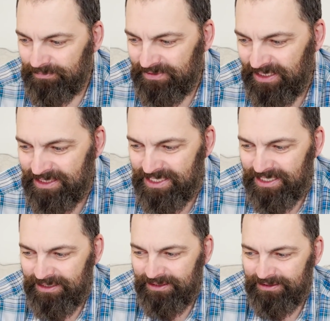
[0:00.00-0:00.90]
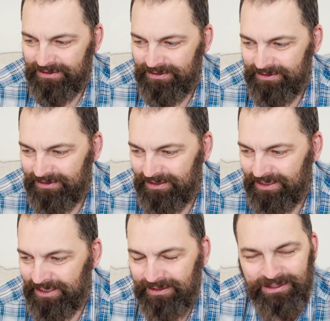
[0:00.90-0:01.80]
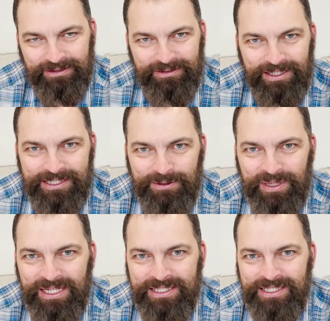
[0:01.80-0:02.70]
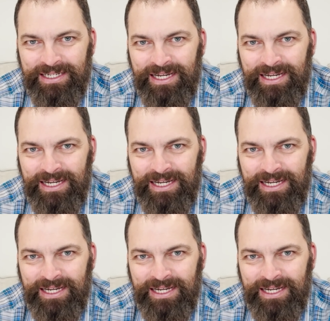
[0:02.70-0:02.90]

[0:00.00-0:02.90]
it's a balancing